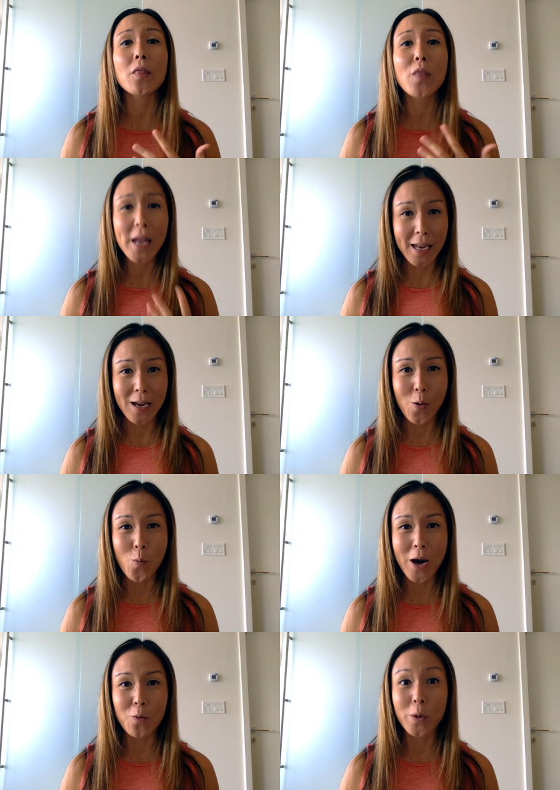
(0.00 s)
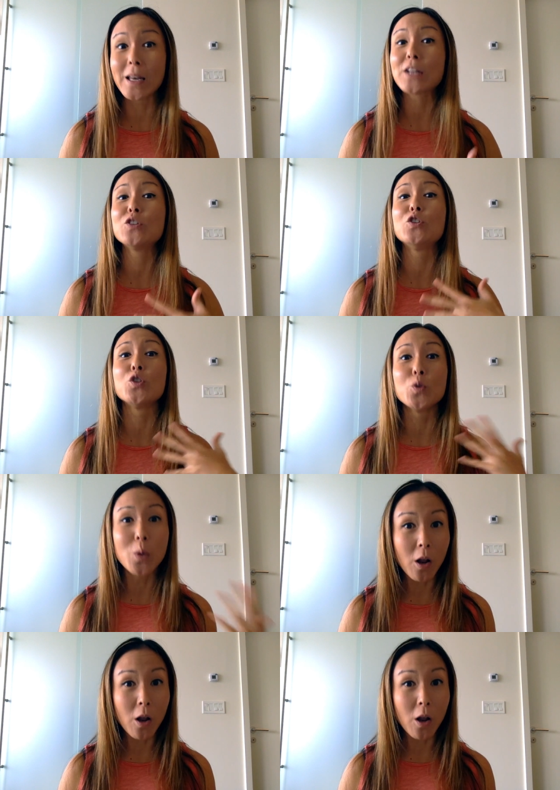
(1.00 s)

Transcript: thing where we like to do